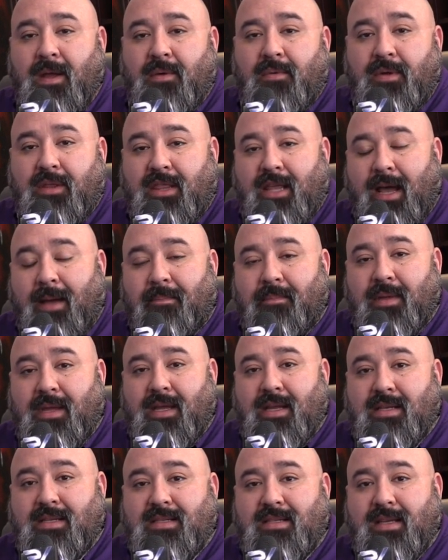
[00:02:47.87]
With that
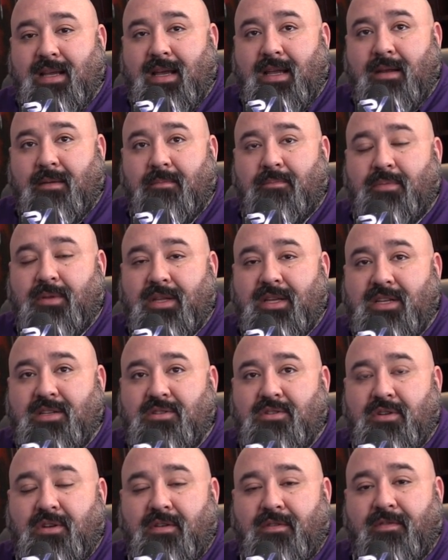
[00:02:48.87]
being said, please
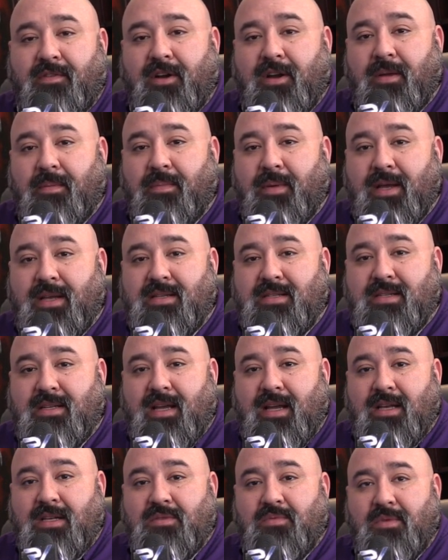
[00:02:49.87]
do your very best
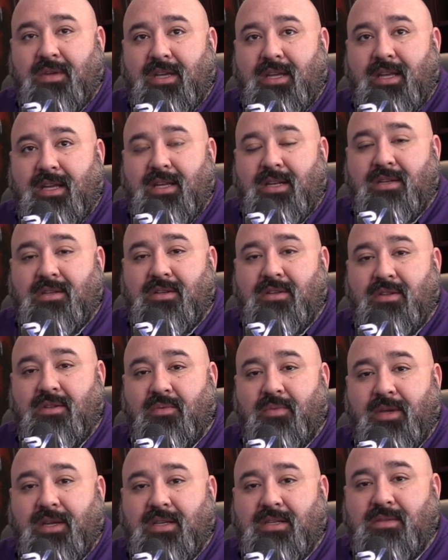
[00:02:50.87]
as we get into the
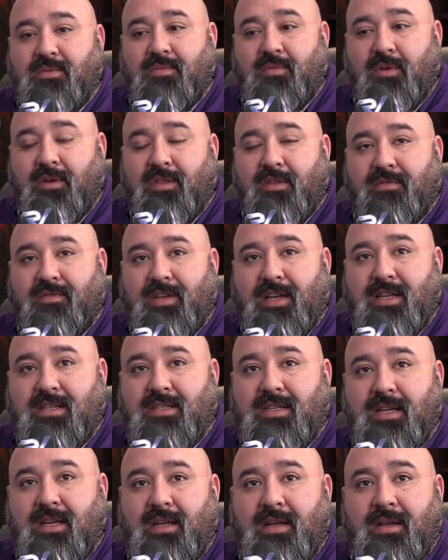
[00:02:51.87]
week's worth of
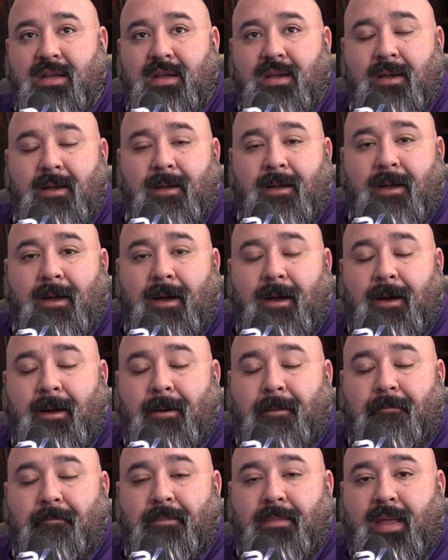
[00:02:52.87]
testing.
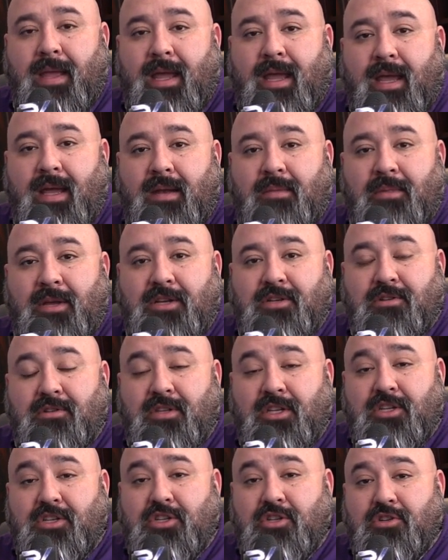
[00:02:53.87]
Um, and make sure
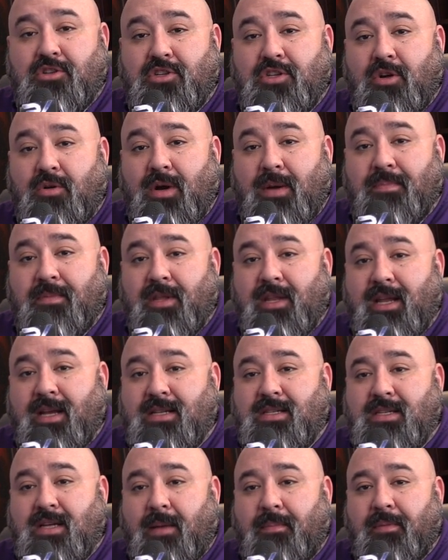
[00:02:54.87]
that you show up the
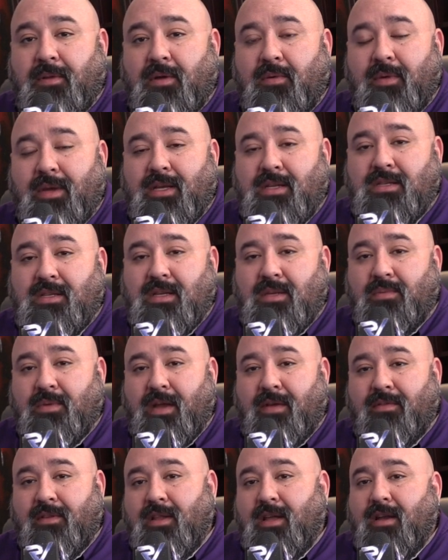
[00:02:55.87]
next couple of weeks because we
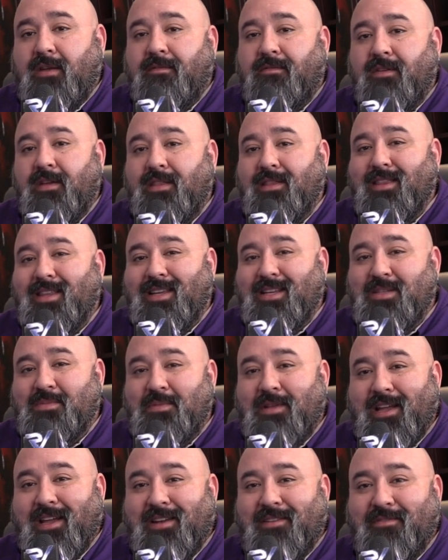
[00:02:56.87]
have a lot of fun things
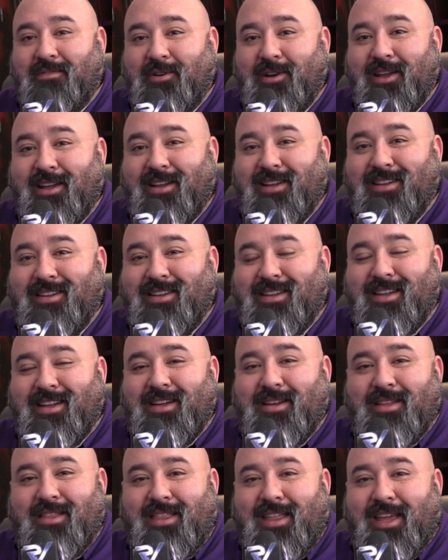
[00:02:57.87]
planned for you.
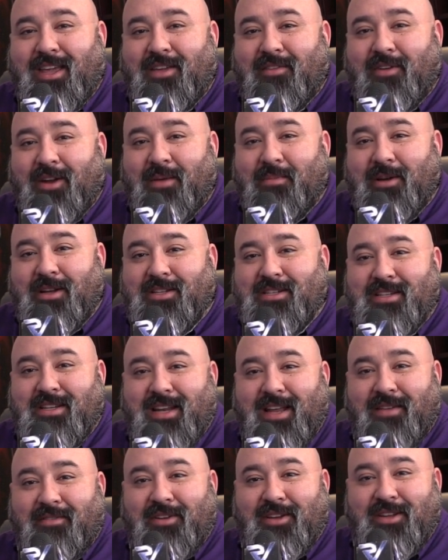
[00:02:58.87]
Thank you very much and
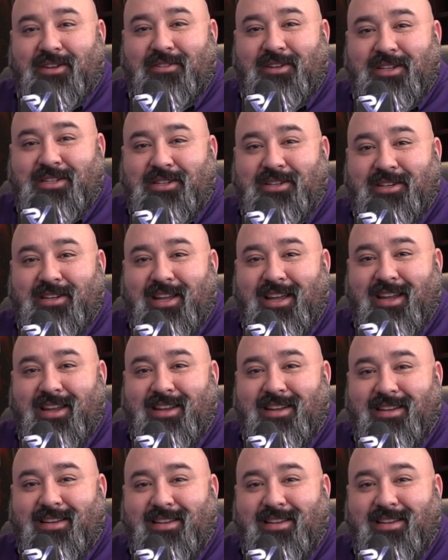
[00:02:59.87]
have a good rest of your day.